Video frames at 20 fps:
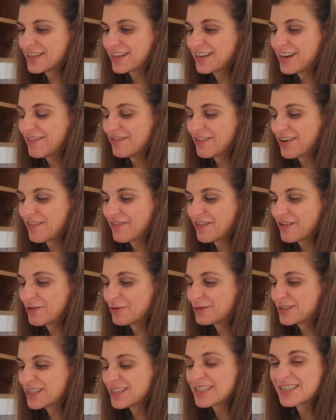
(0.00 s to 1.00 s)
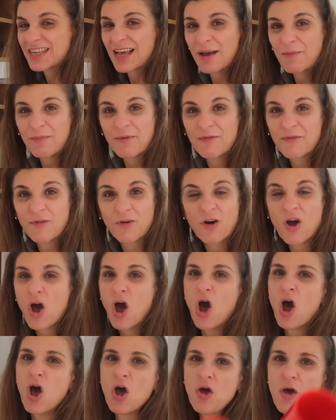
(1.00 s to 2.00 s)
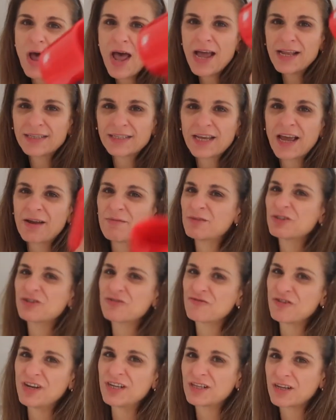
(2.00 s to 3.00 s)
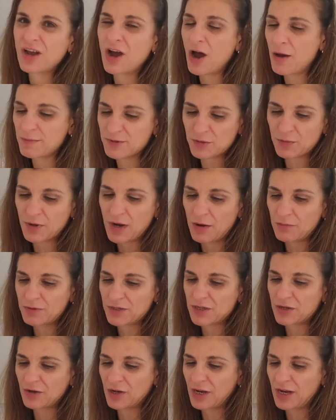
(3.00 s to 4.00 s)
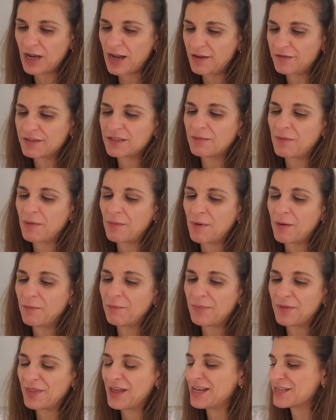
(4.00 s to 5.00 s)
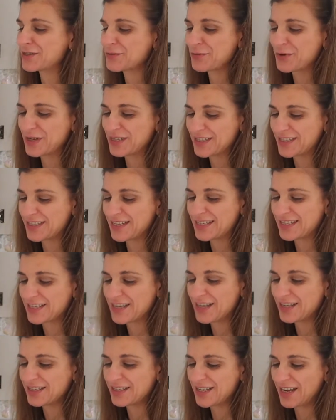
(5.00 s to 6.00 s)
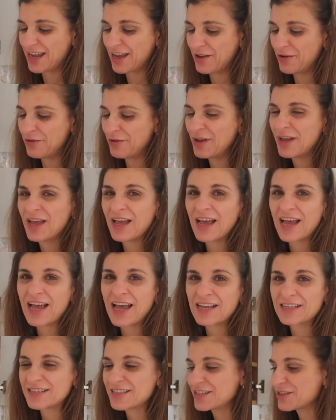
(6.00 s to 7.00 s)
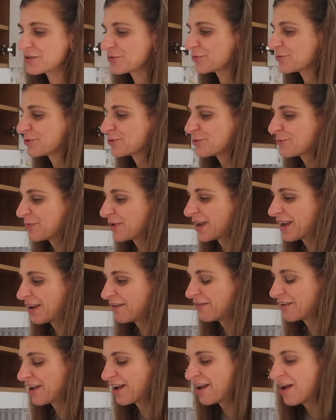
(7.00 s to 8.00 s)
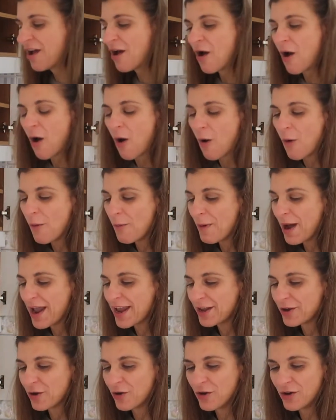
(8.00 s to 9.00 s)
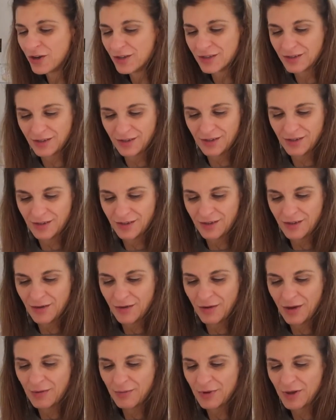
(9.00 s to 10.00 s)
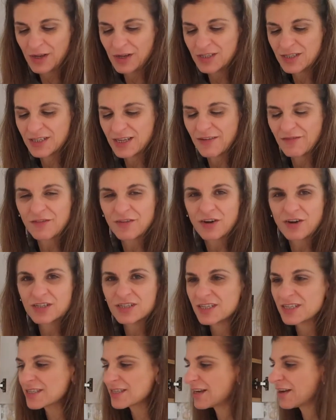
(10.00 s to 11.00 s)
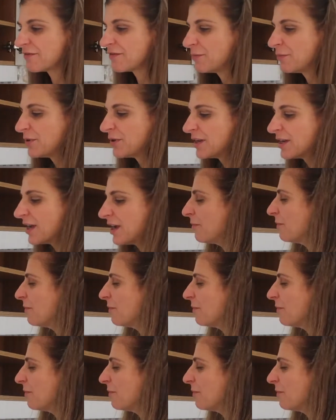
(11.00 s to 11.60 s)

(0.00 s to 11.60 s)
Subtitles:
I've never ever noticed that before. Who had time to read cups when I was looking after my mum? But that's what it says, cut it out, antisocial behaviour. Oh my God. I used to have nurses and everybody.